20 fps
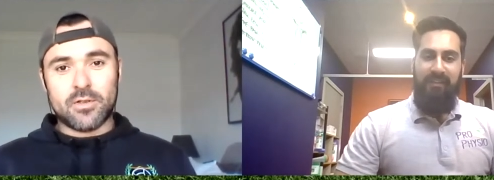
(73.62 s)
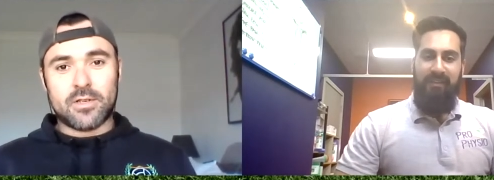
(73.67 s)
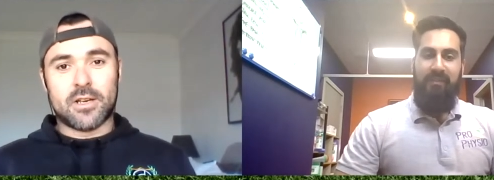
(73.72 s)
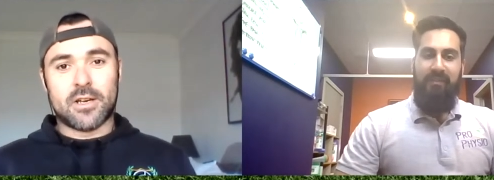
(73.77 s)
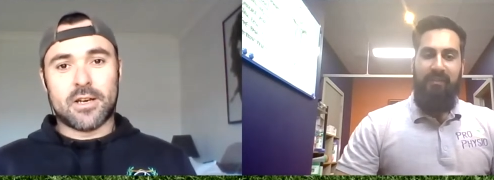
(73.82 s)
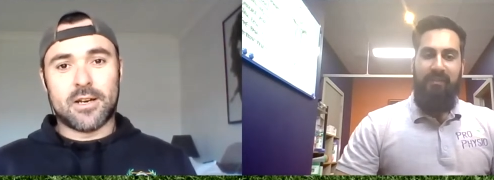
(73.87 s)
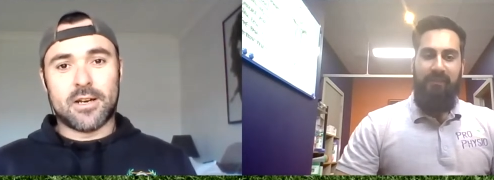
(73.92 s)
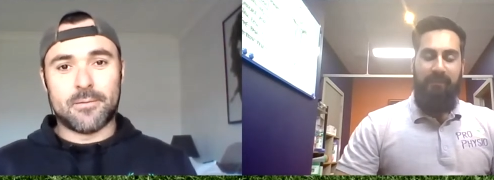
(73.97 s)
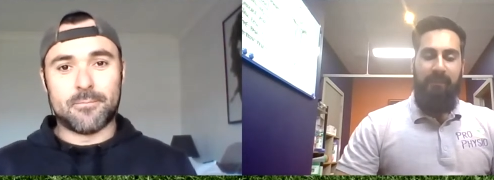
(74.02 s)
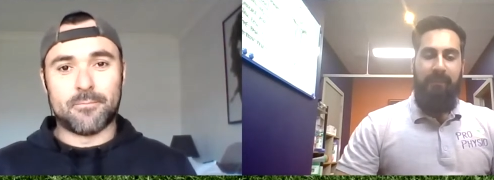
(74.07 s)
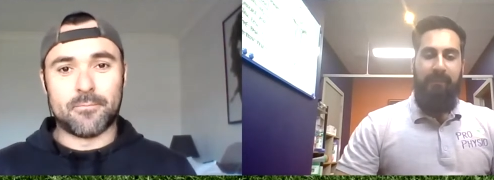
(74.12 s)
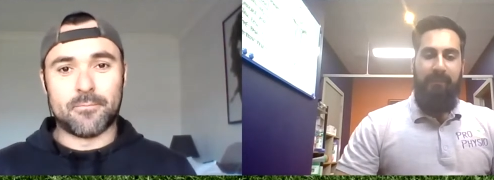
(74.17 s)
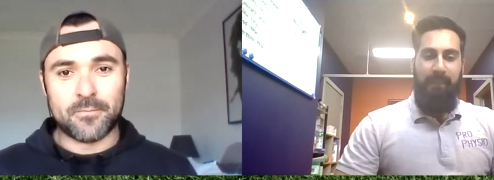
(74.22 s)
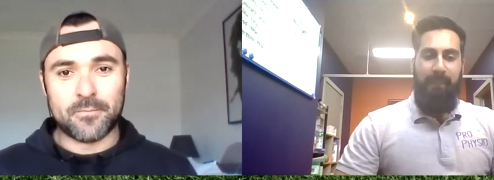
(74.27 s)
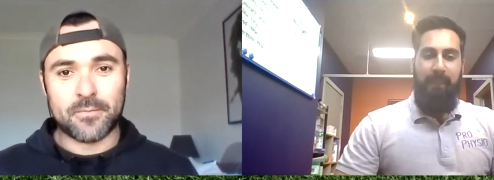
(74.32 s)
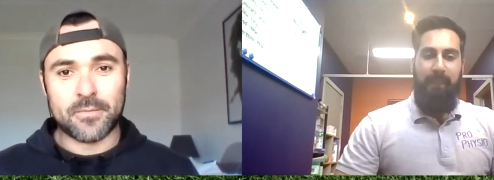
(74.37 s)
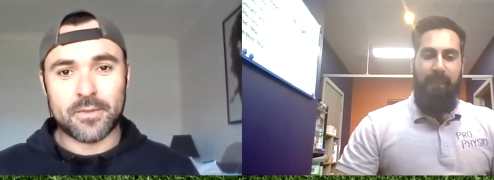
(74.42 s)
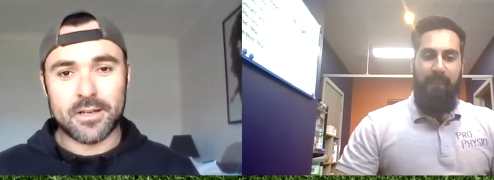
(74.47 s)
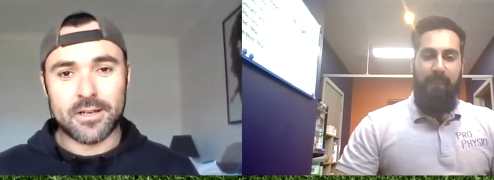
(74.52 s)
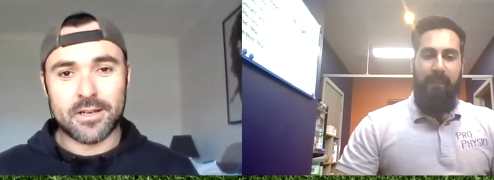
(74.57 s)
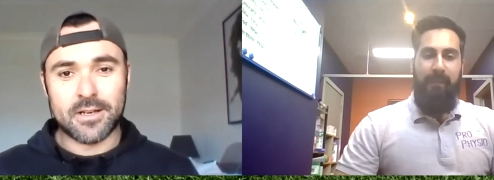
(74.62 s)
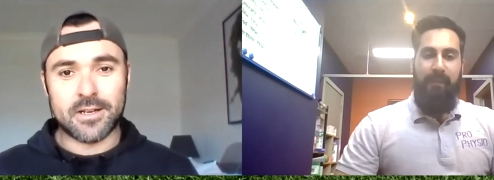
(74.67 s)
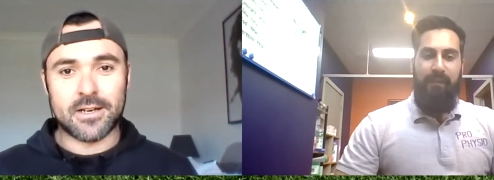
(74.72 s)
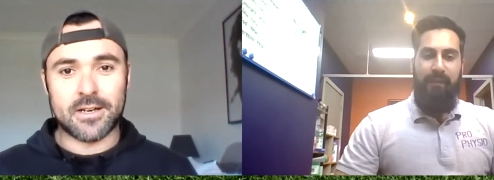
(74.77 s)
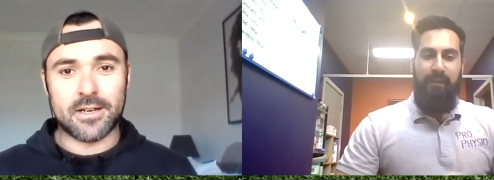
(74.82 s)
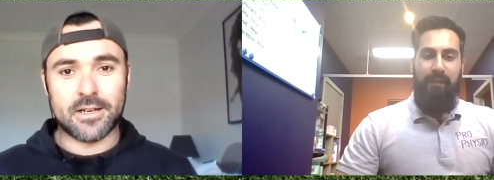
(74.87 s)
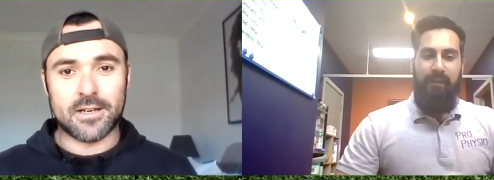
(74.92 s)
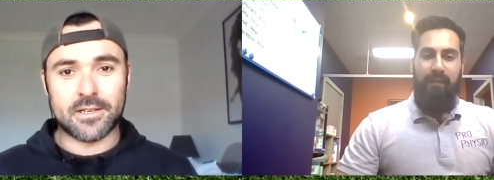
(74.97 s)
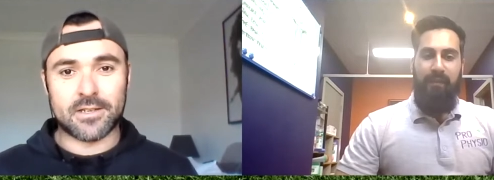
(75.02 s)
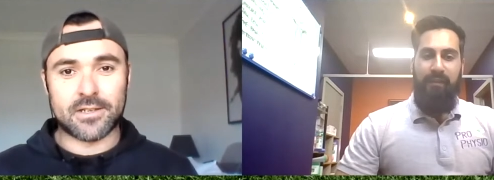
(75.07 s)
Speaker 1: St.
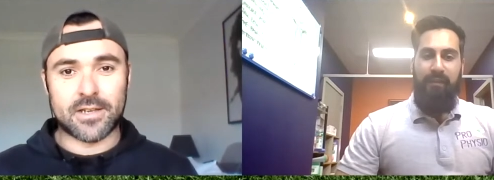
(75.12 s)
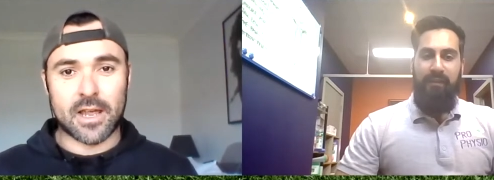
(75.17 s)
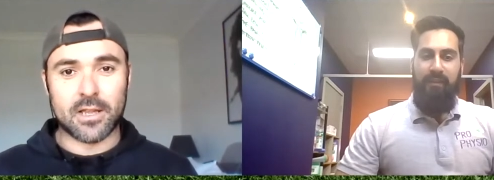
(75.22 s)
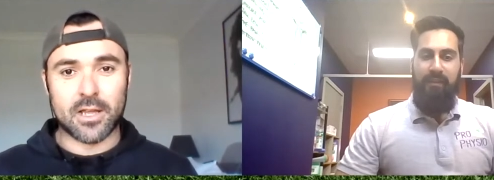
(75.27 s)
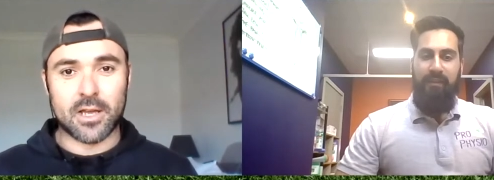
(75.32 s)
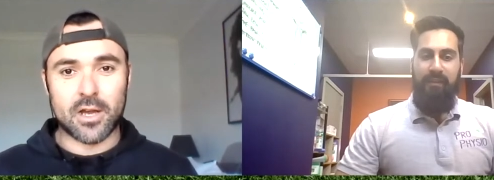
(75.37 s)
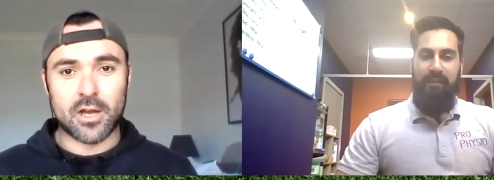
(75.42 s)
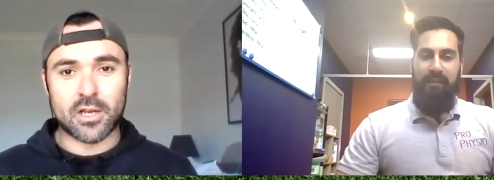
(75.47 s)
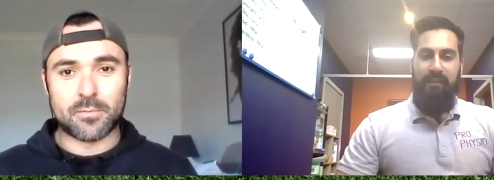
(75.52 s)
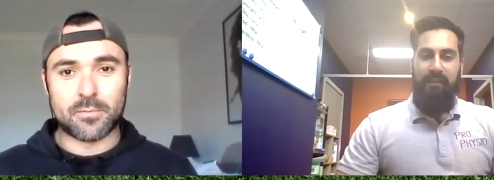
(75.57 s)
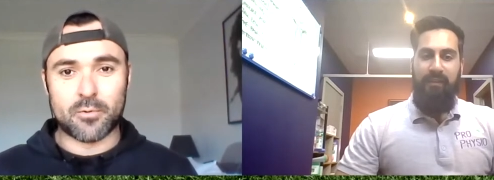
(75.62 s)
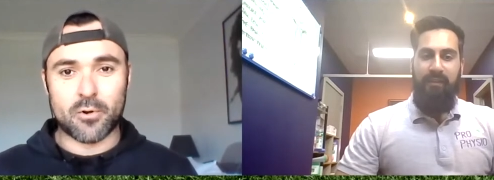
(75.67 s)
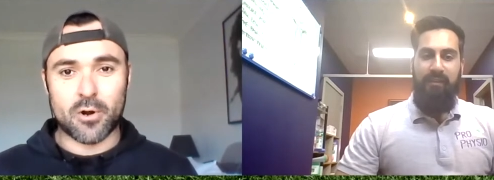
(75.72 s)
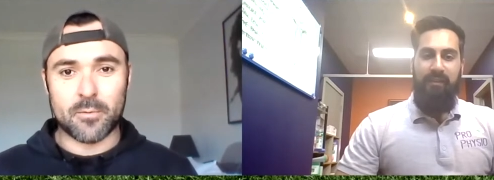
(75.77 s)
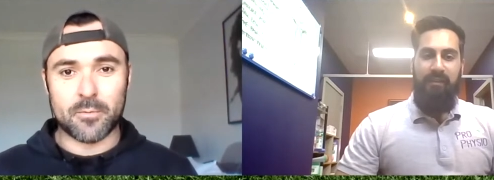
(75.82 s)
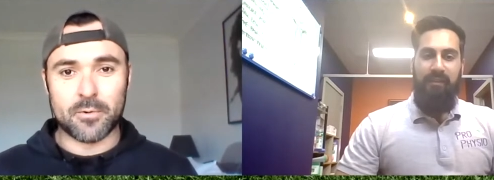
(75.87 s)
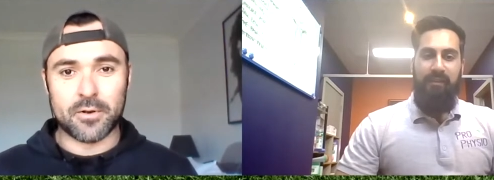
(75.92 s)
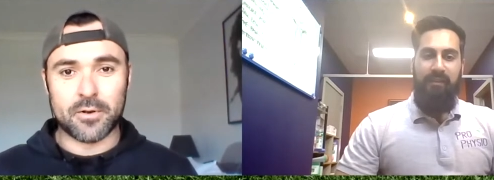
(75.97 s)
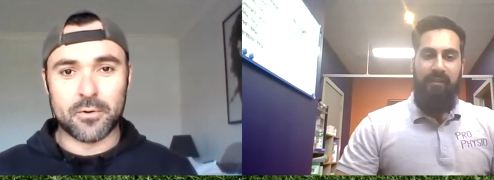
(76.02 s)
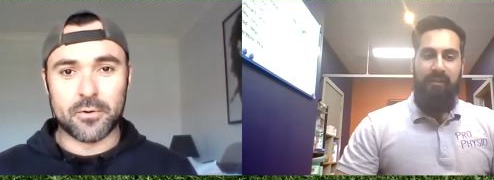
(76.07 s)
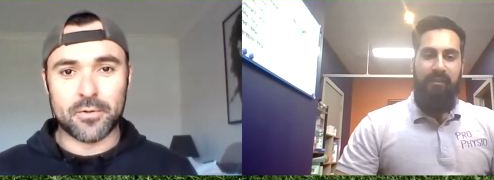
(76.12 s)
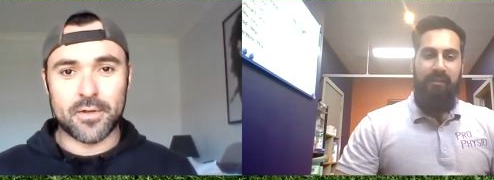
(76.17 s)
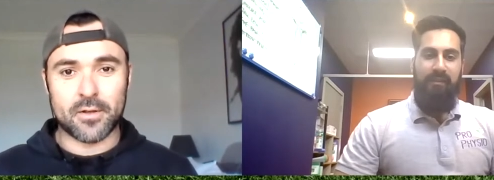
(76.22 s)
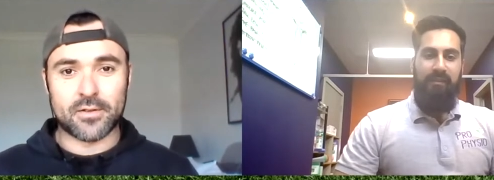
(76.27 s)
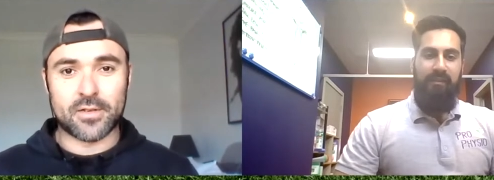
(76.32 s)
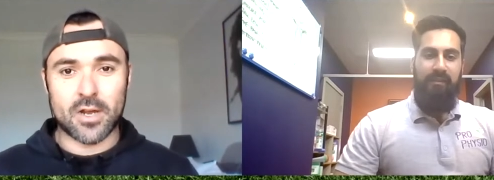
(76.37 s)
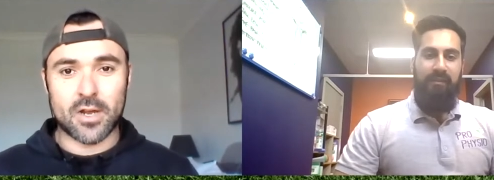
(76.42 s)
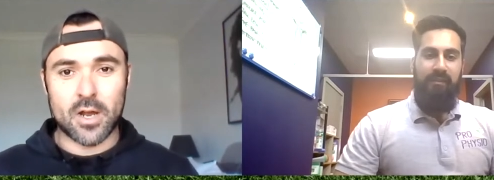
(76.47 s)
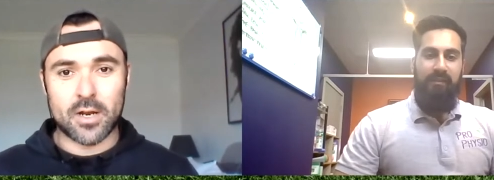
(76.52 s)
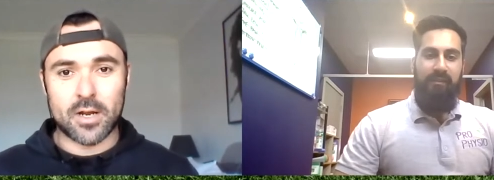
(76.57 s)
Leo's Primary in North
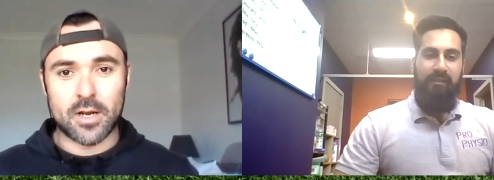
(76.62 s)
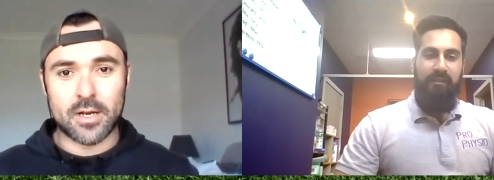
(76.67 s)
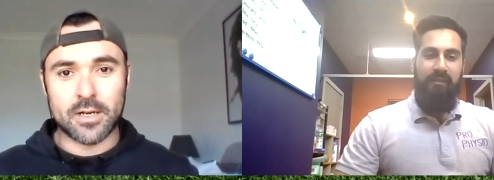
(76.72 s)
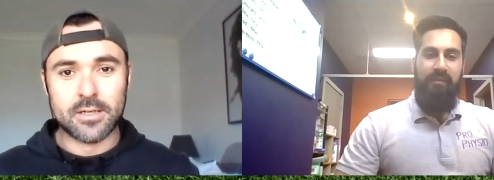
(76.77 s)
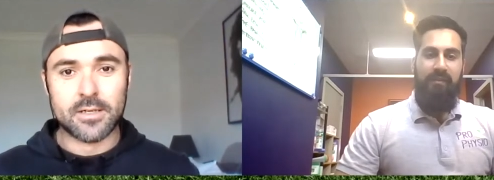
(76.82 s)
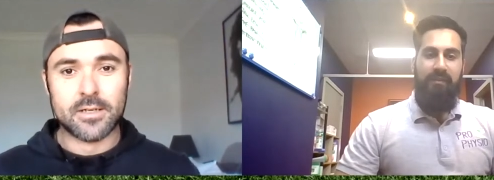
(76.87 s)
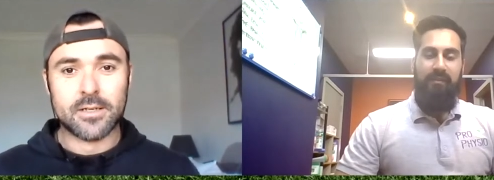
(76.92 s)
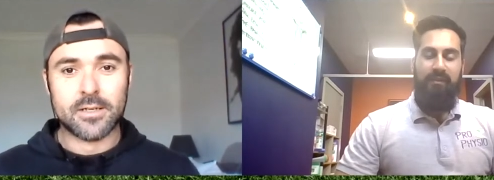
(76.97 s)
Altona.